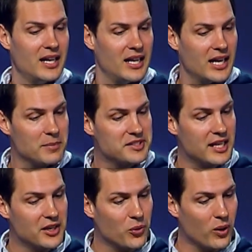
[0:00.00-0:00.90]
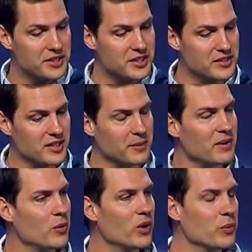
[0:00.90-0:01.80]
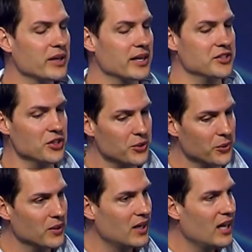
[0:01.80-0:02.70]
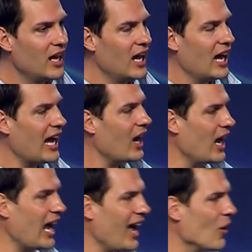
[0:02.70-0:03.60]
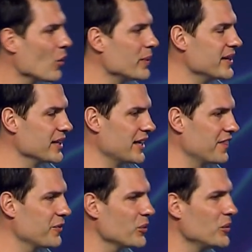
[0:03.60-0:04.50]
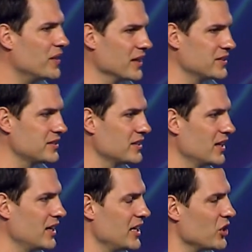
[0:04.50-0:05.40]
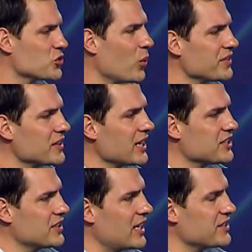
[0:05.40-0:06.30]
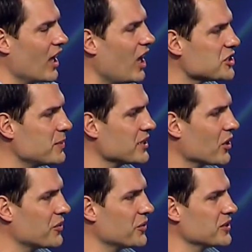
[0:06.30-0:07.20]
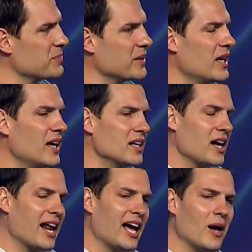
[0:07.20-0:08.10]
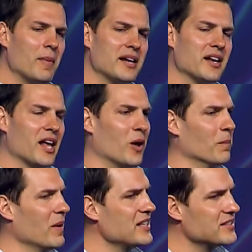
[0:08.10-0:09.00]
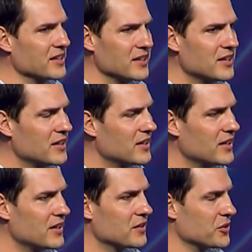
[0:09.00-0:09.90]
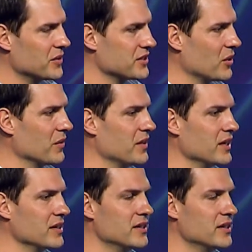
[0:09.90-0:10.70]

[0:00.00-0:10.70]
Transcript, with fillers: And I'm saying questions like, man, what are we going to do? How, how are we going to get through this? You know, it's one thing as, as the husband to go through this, but God, how am I going to help Macy through this whole thing?